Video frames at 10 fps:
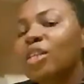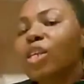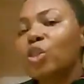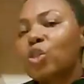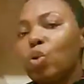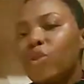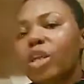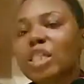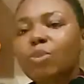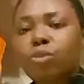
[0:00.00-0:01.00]
Just know
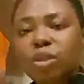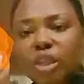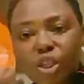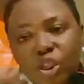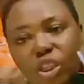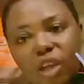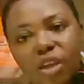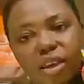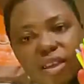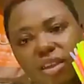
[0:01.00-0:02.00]
that
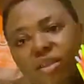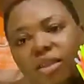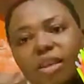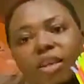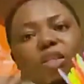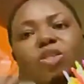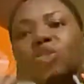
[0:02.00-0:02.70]
potential energy is